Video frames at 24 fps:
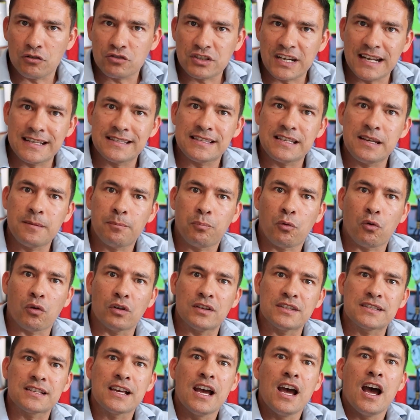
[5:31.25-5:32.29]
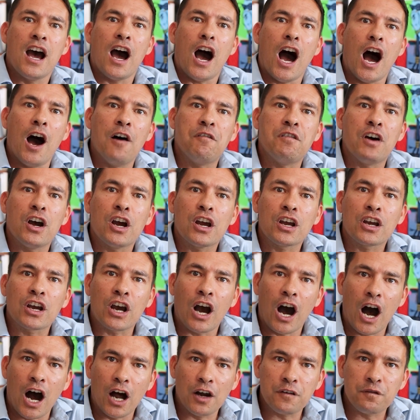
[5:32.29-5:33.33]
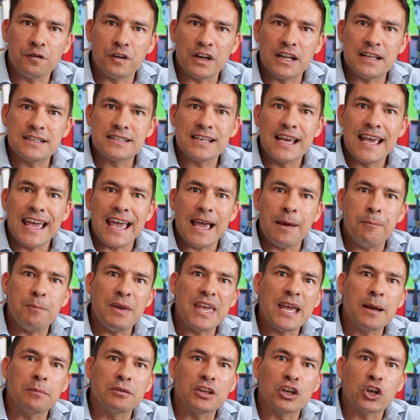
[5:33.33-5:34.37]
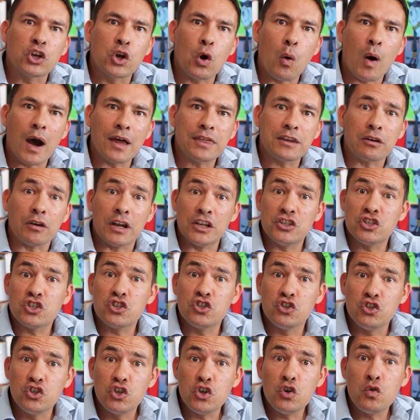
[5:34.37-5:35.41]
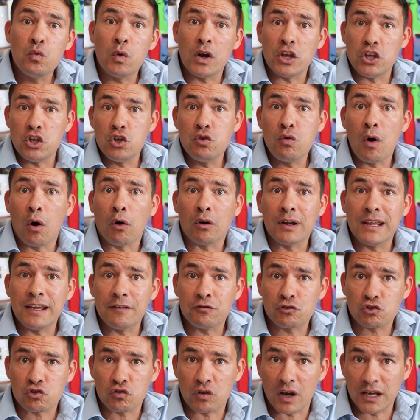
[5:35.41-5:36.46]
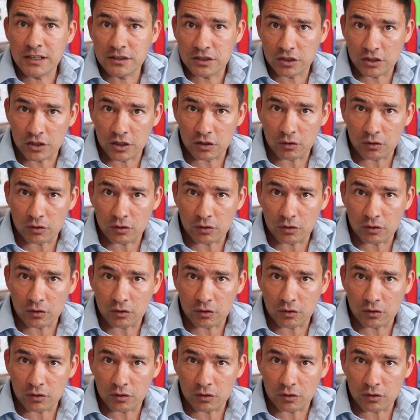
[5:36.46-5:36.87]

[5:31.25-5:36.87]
understands the importance of confidence and being able to go out there and just do what you already have trained to